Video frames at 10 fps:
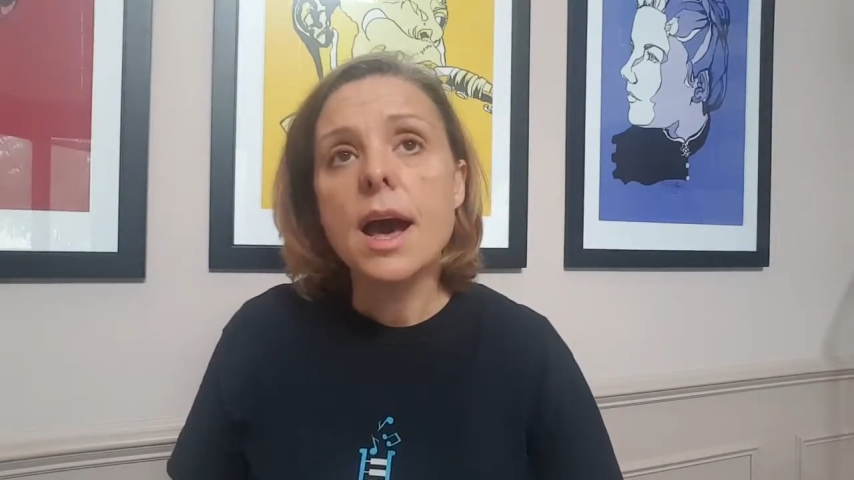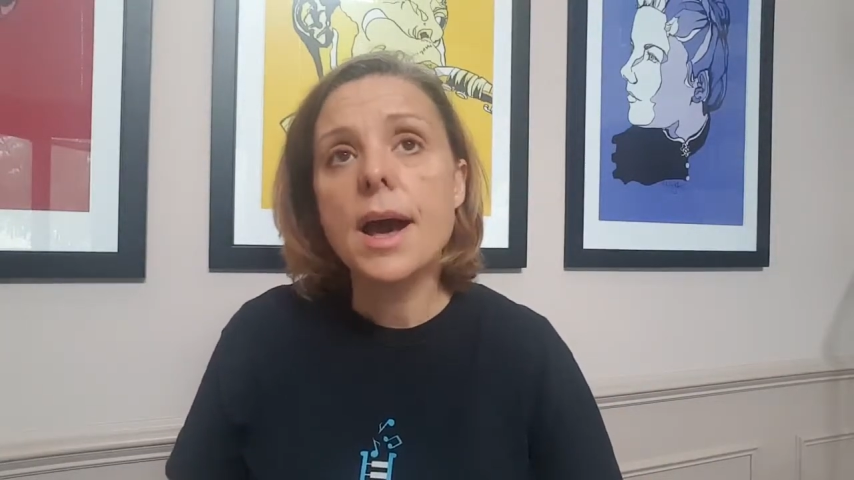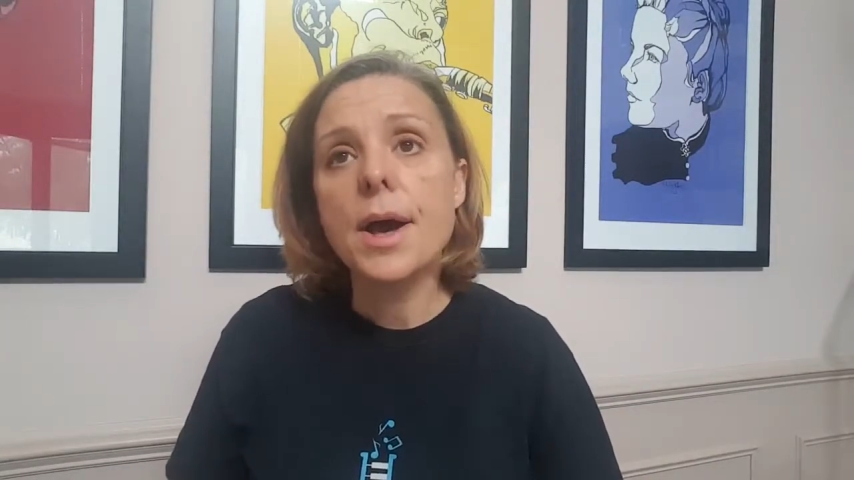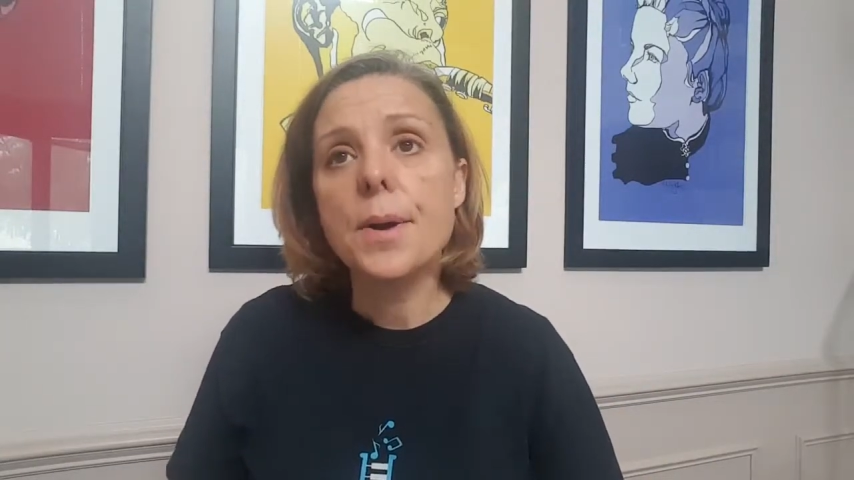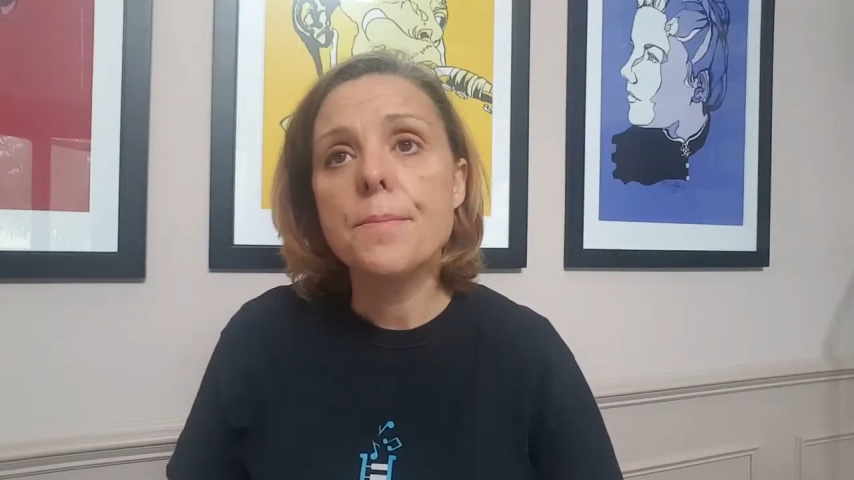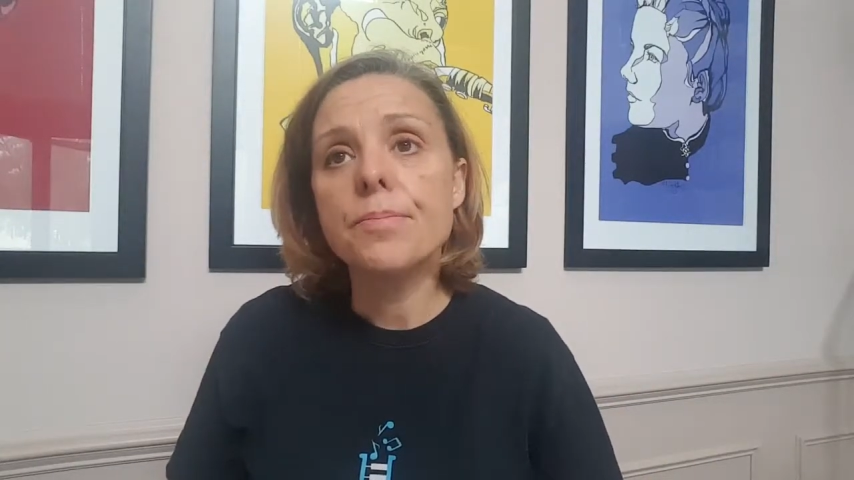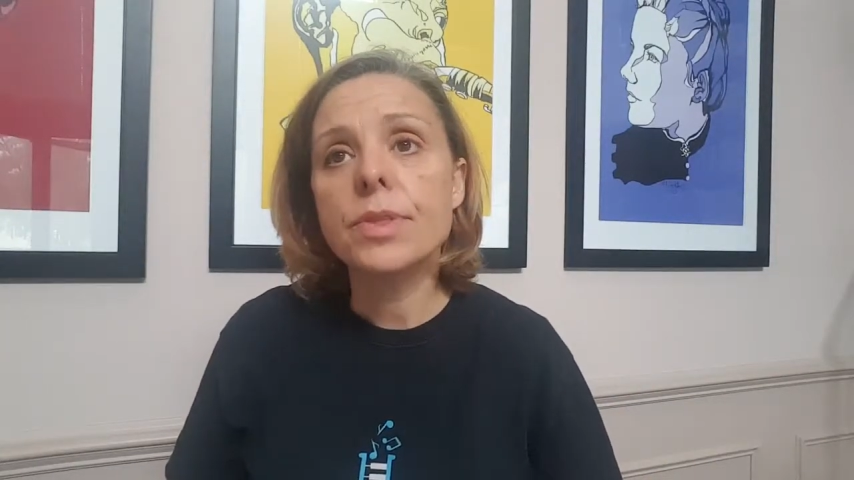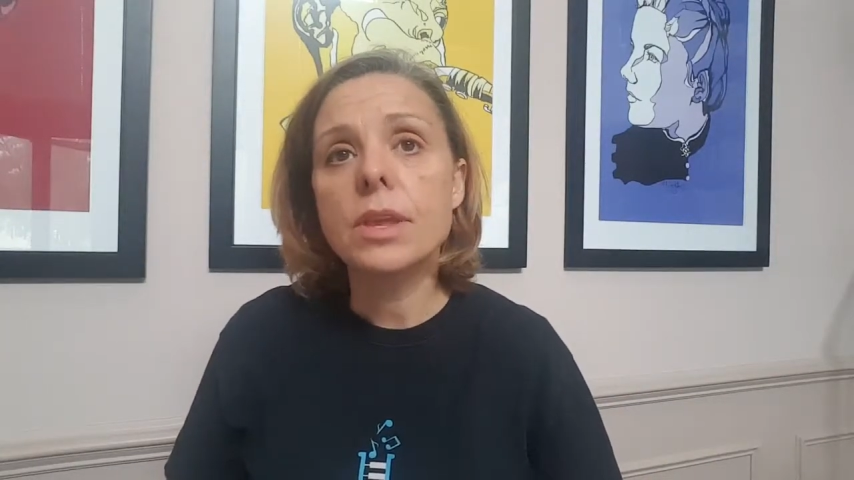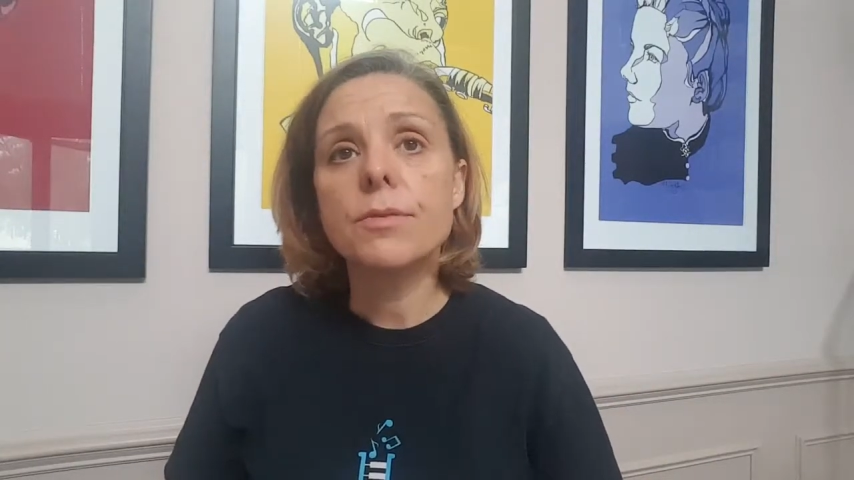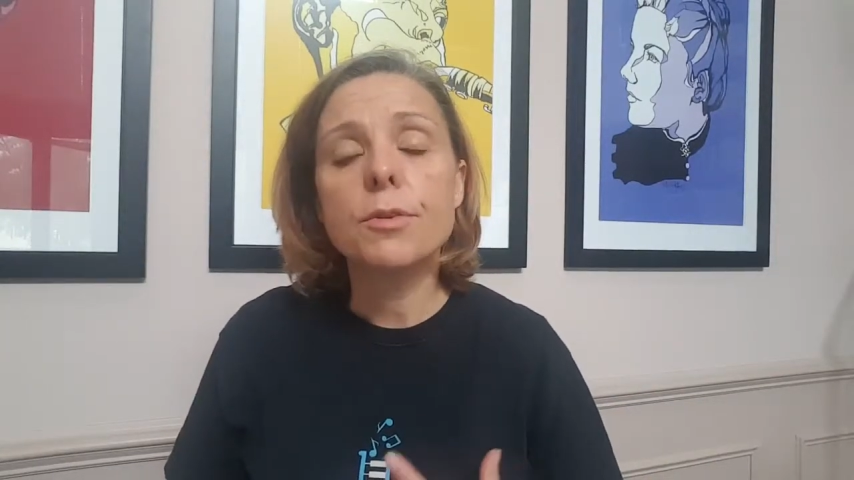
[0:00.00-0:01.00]

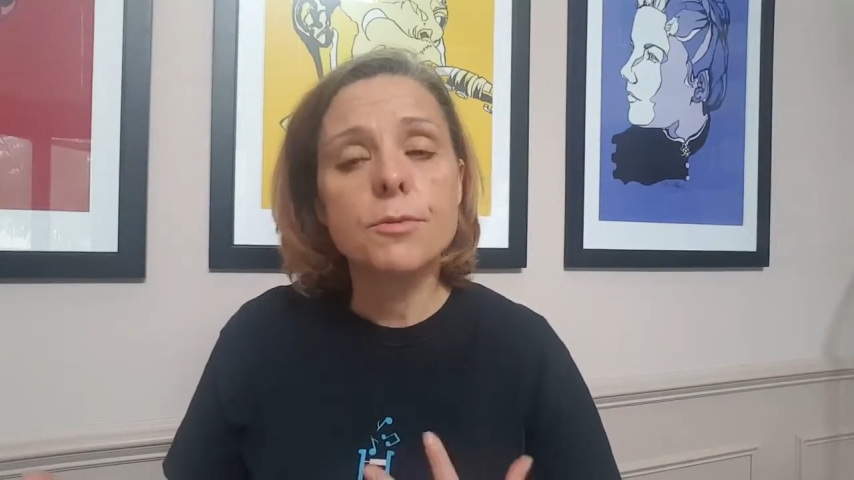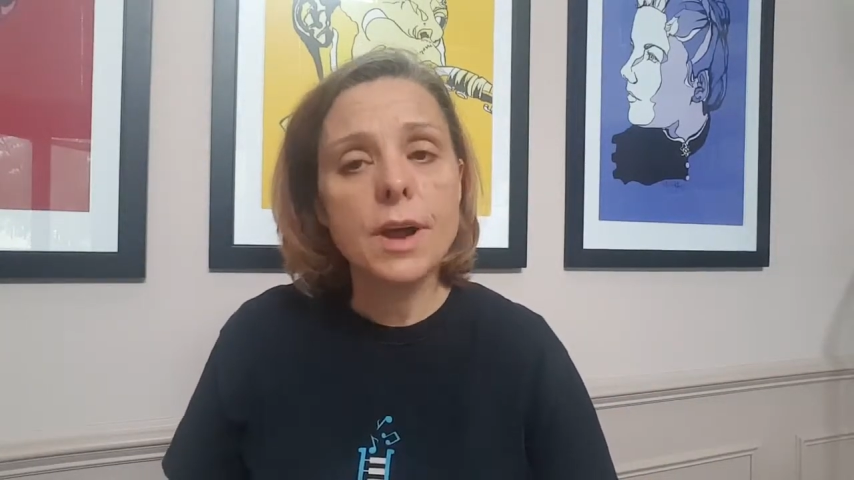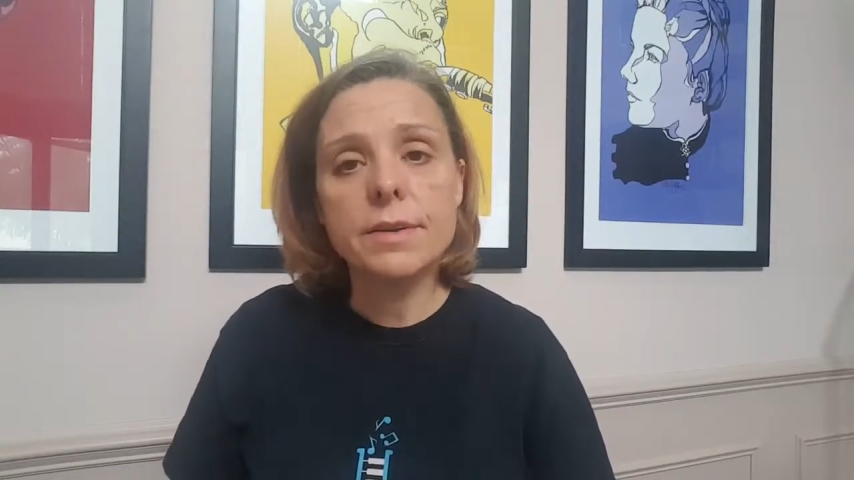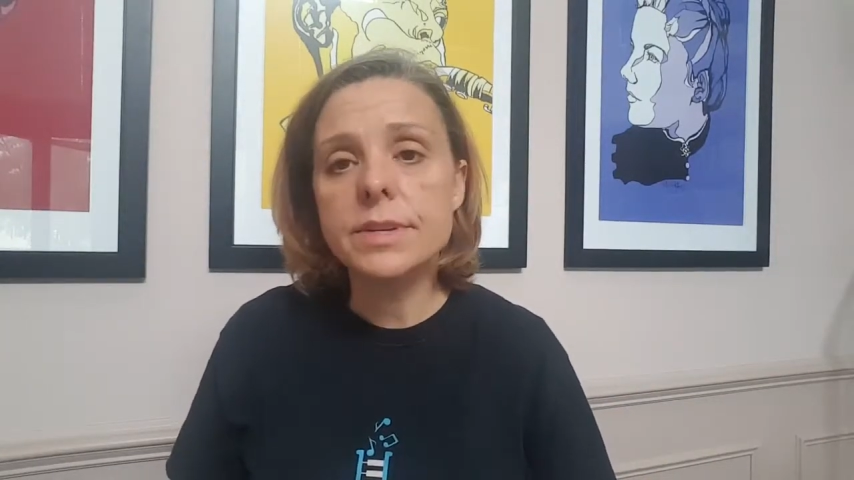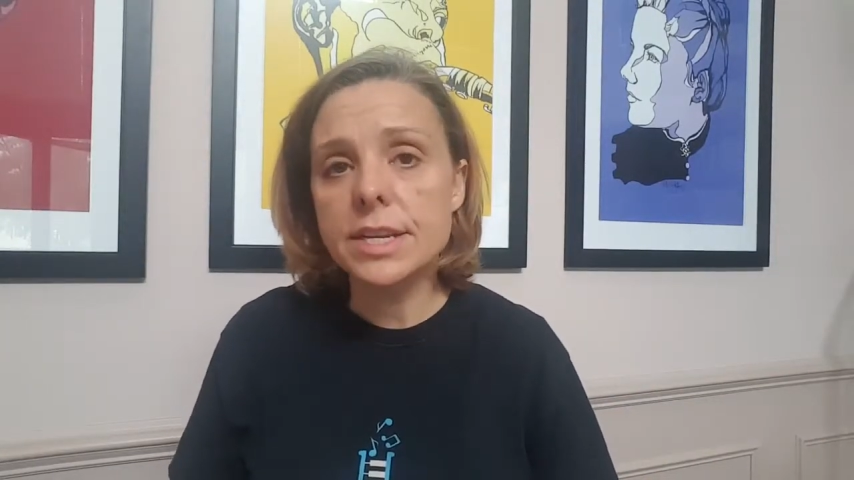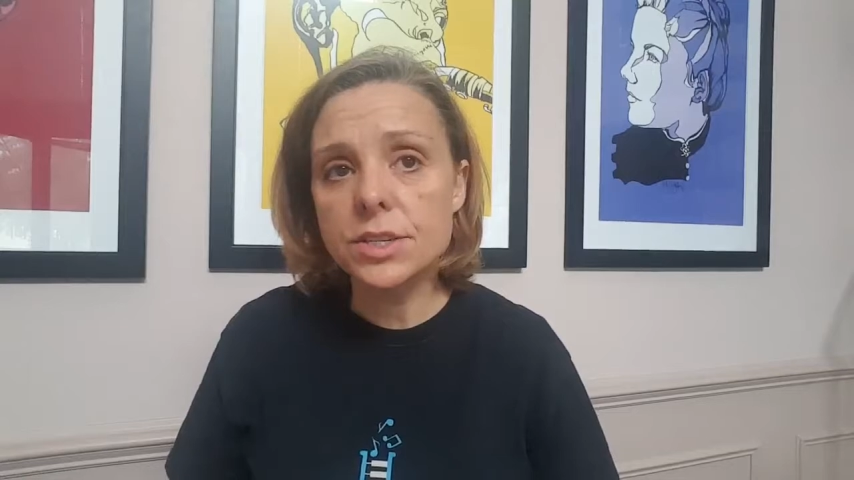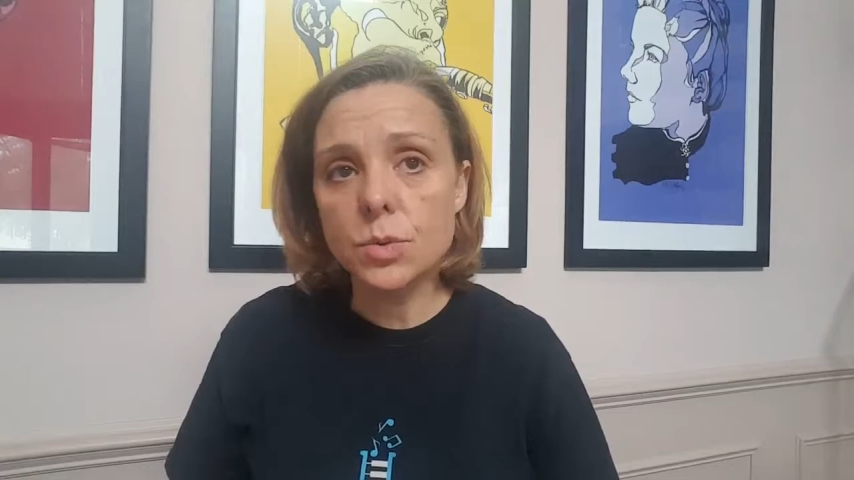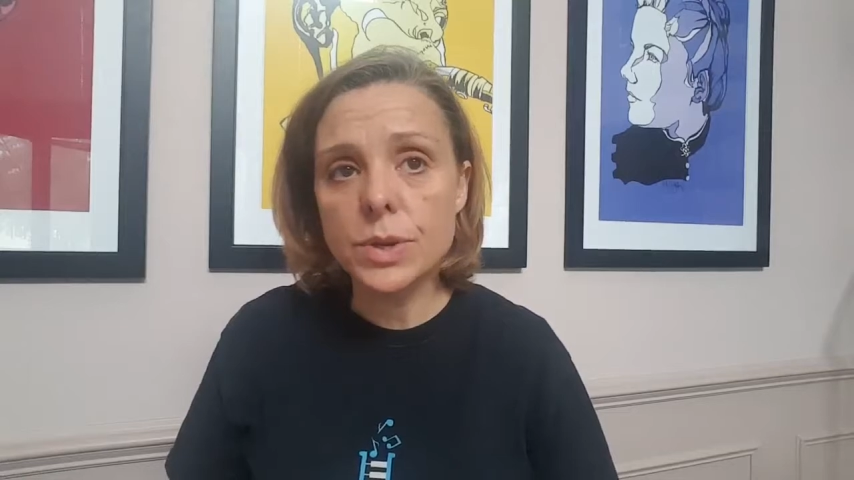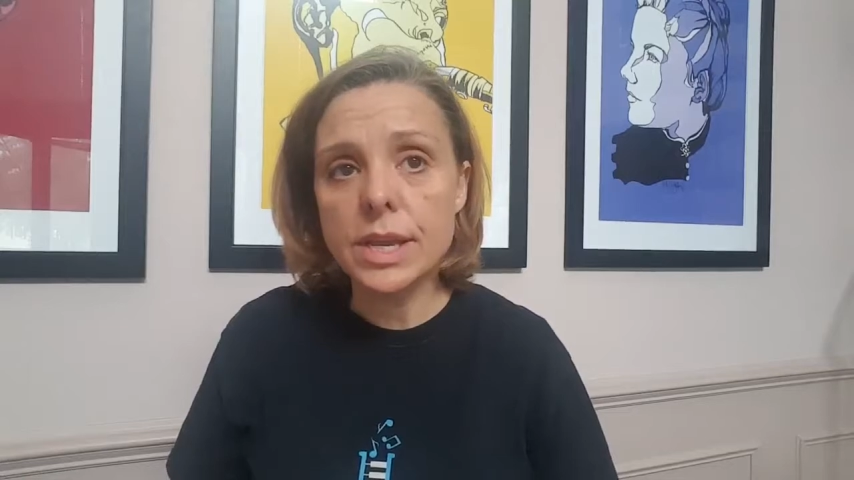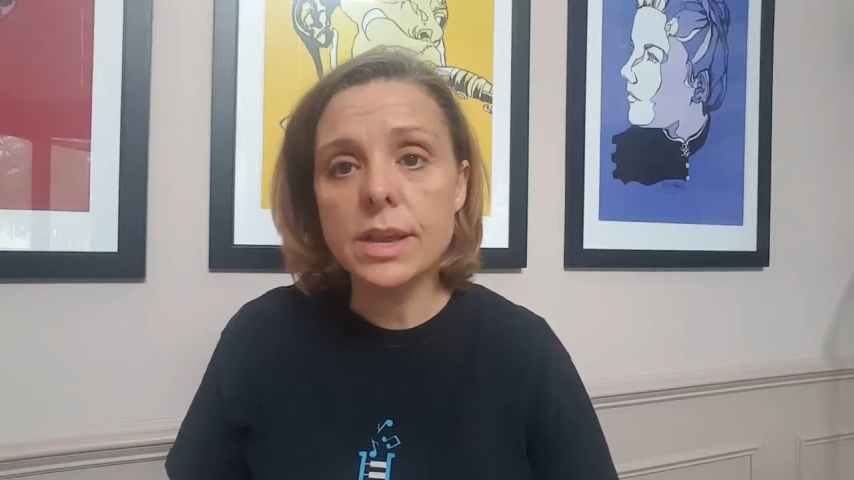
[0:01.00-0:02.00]
for 5 days a
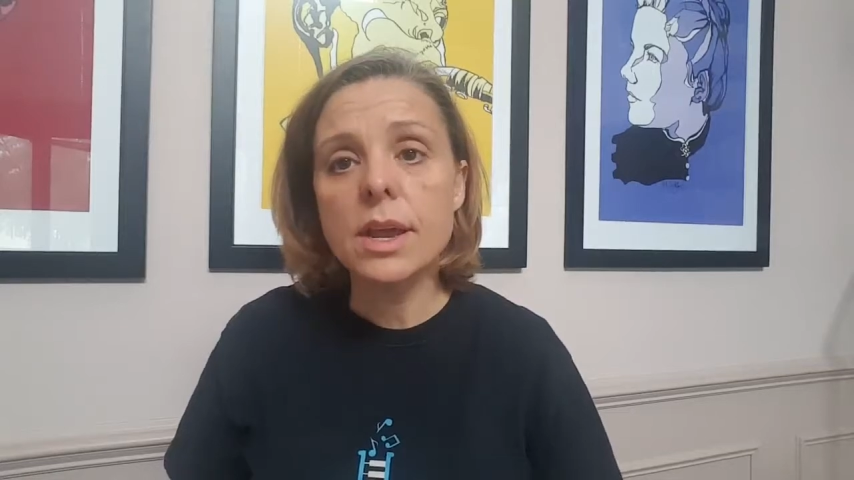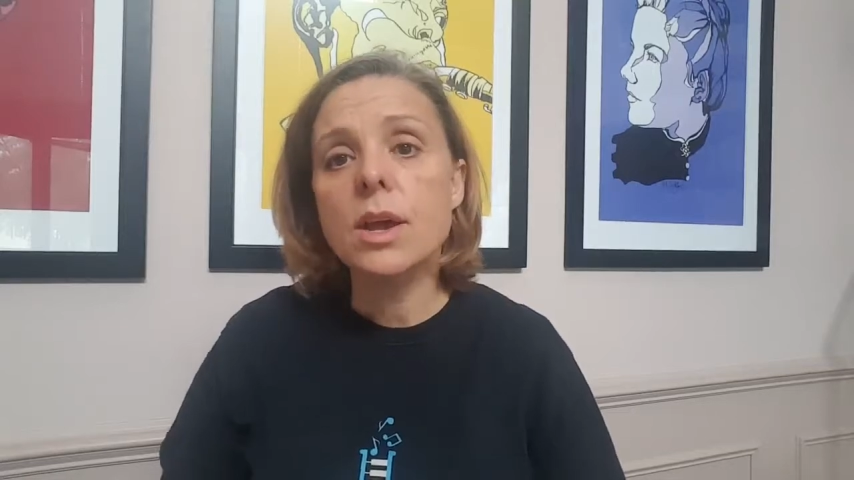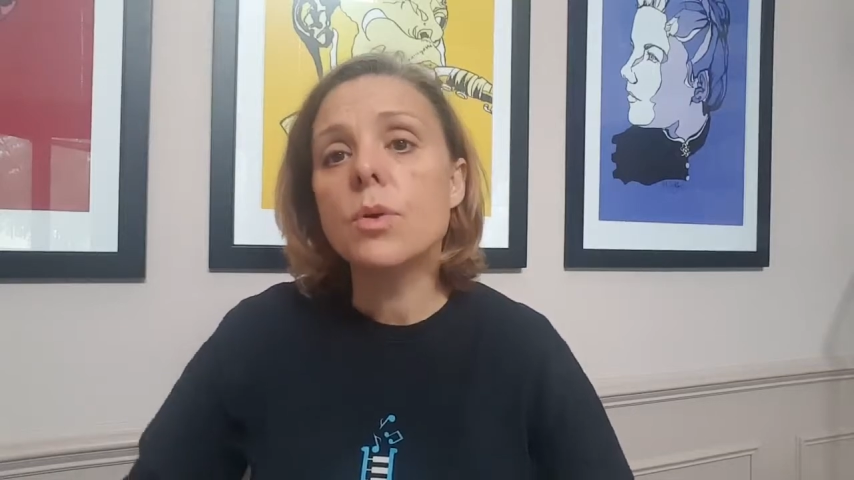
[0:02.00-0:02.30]
week,